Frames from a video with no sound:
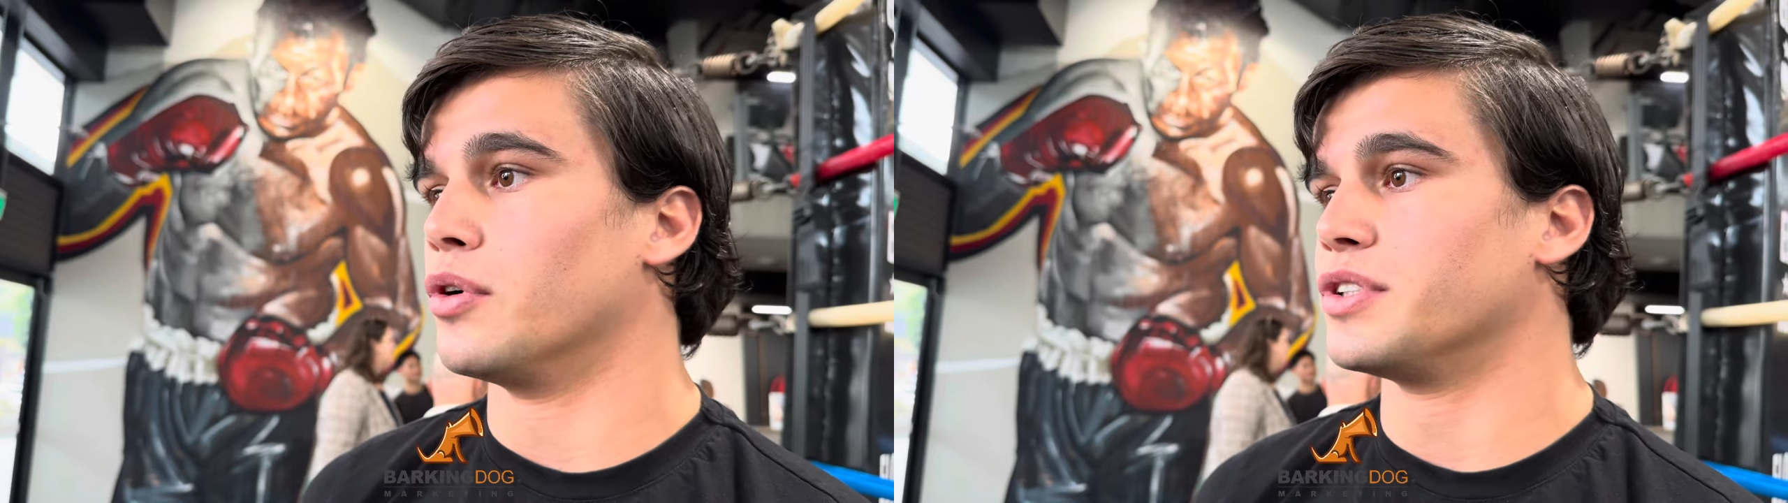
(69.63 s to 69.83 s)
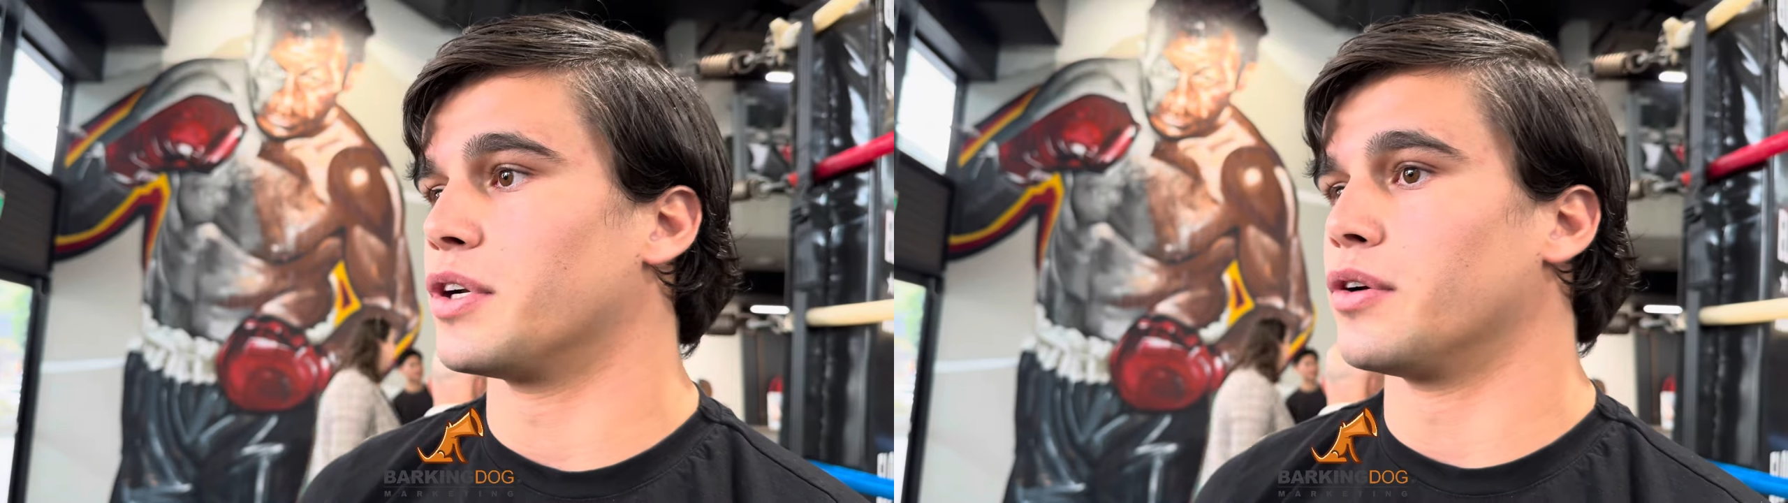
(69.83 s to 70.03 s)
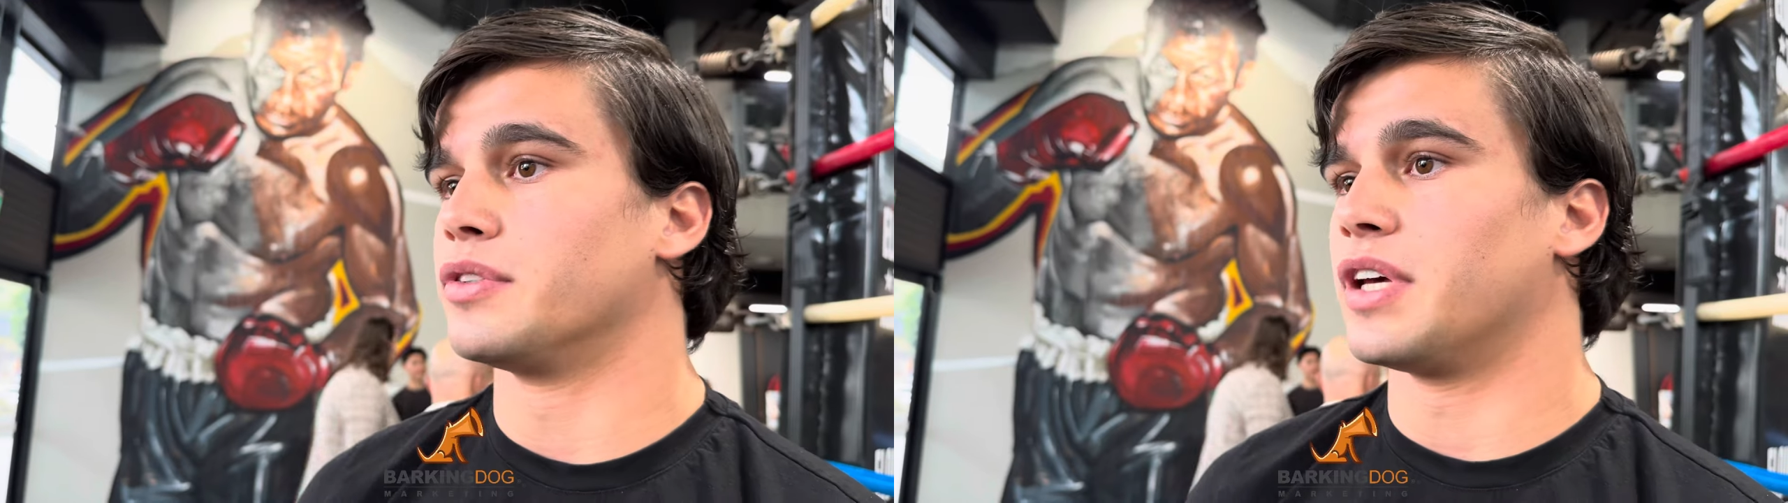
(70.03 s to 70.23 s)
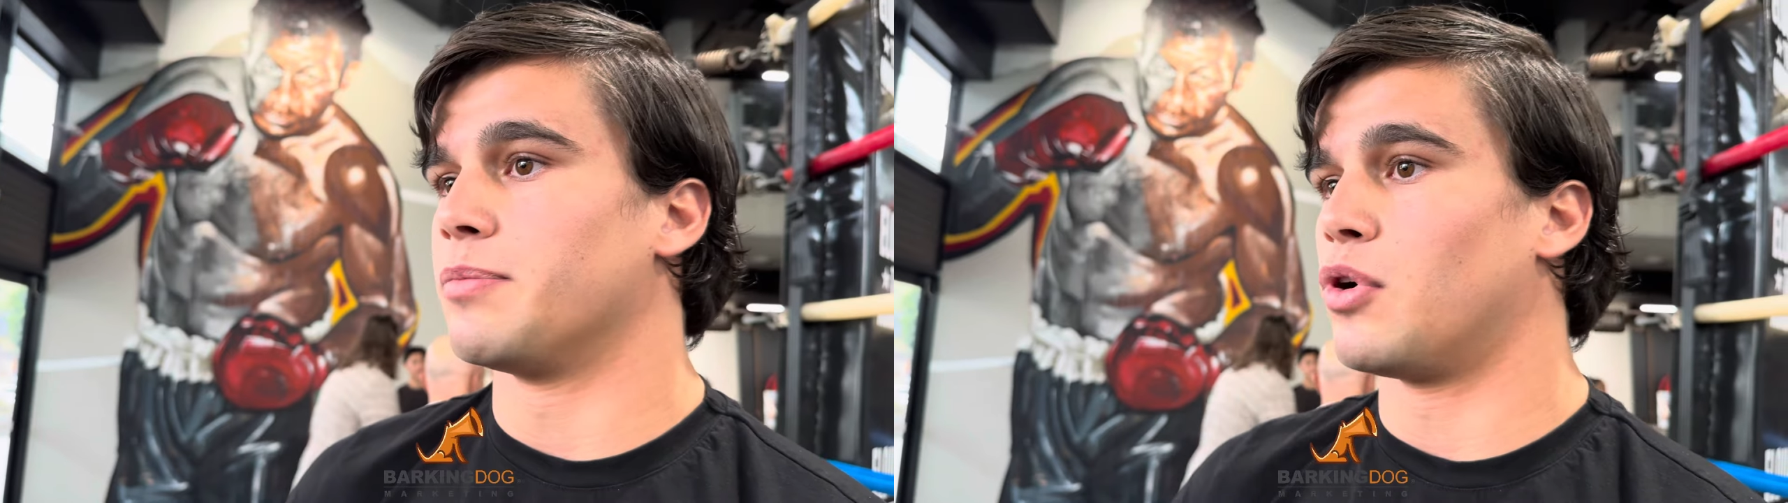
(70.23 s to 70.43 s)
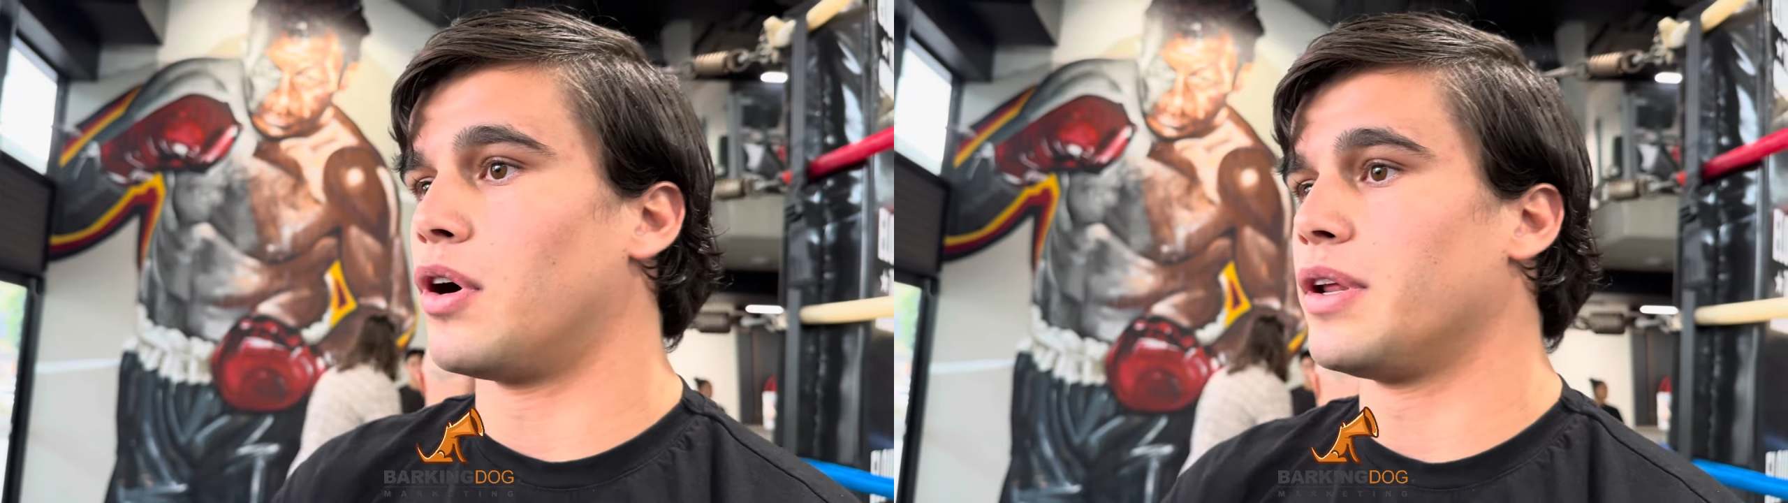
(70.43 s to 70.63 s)
He's got a good team
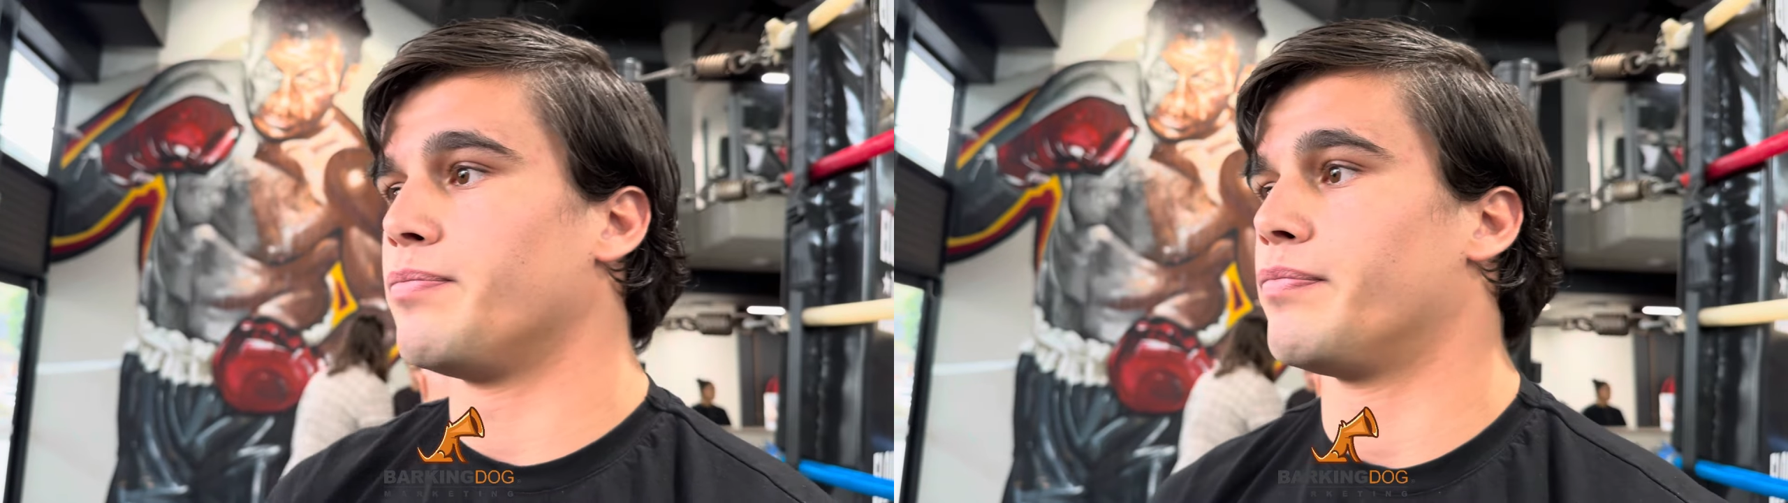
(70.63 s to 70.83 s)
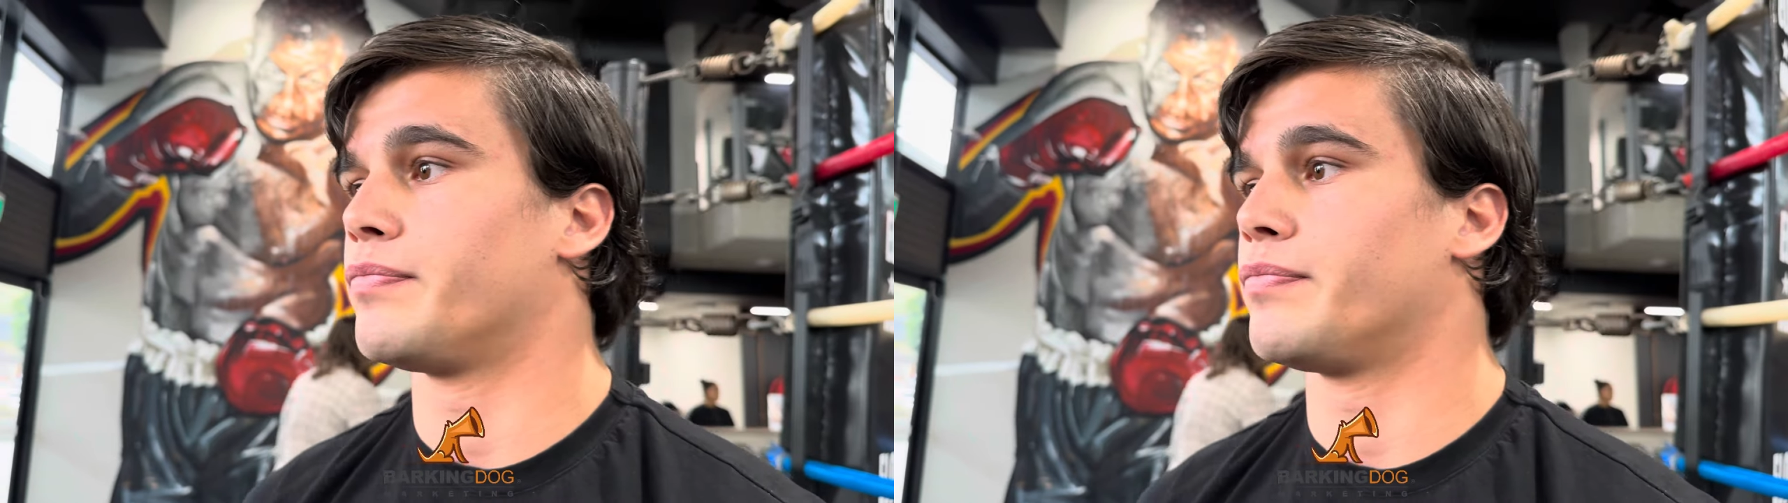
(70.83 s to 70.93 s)
behind him.